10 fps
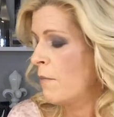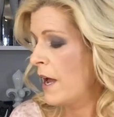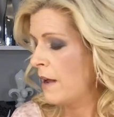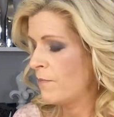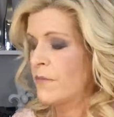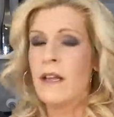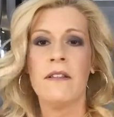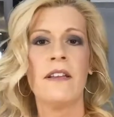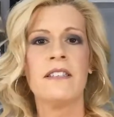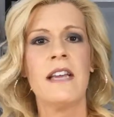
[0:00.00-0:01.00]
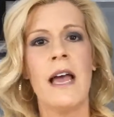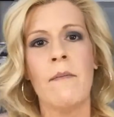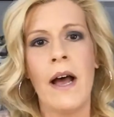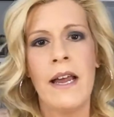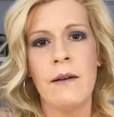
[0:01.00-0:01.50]
But this
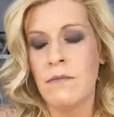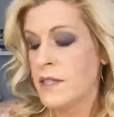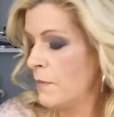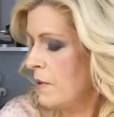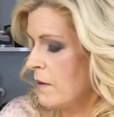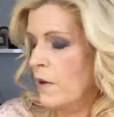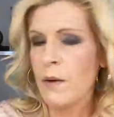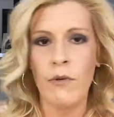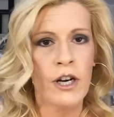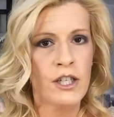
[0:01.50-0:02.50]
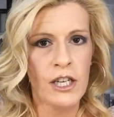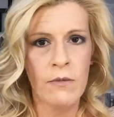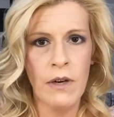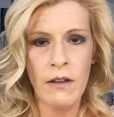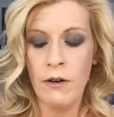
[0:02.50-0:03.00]
time I am dipping my brush
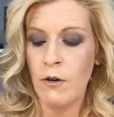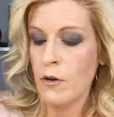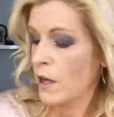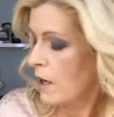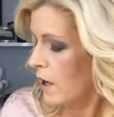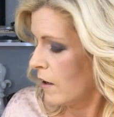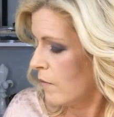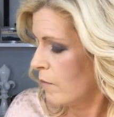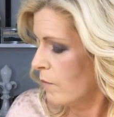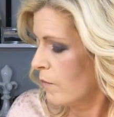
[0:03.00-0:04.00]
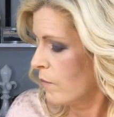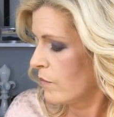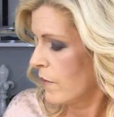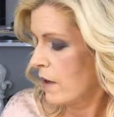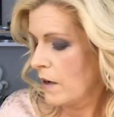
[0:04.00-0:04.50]
in my little
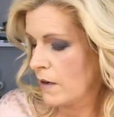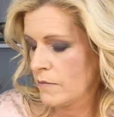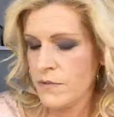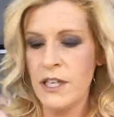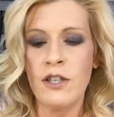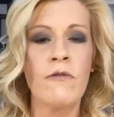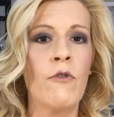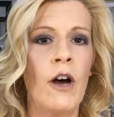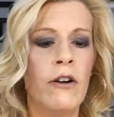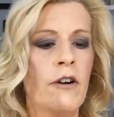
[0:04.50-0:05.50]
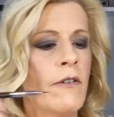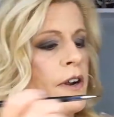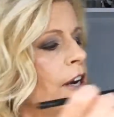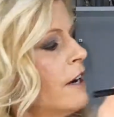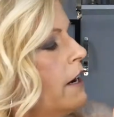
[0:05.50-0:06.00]
dish of water over
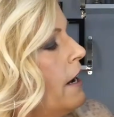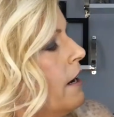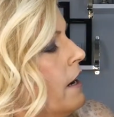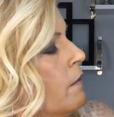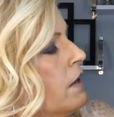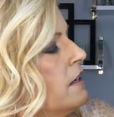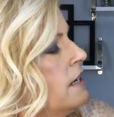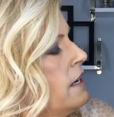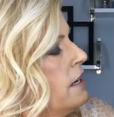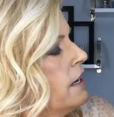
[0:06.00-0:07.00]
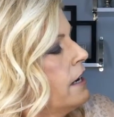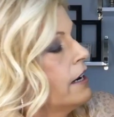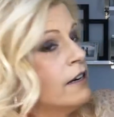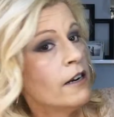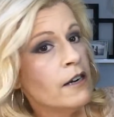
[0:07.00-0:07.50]
here, and I'm going to take it
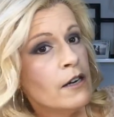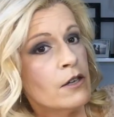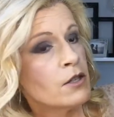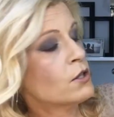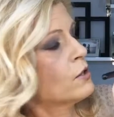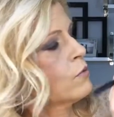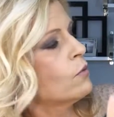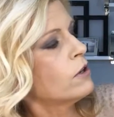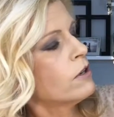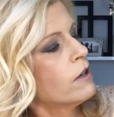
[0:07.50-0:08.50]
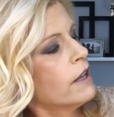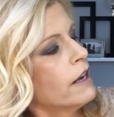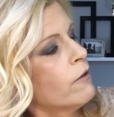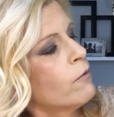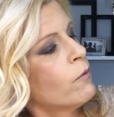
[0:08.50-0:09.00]
and swirl
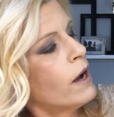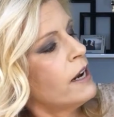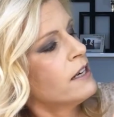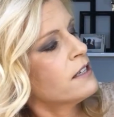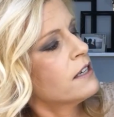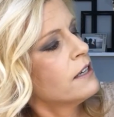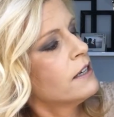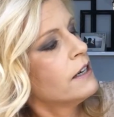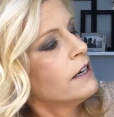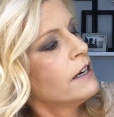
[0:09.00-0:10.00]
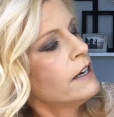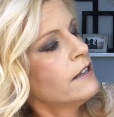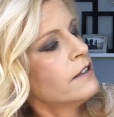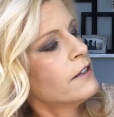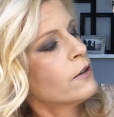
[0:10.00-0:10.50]
it right
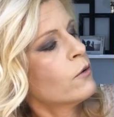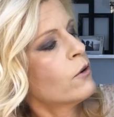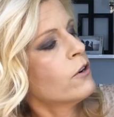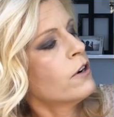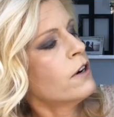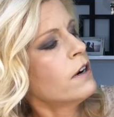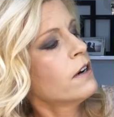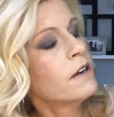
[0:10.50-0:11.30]
in the corner.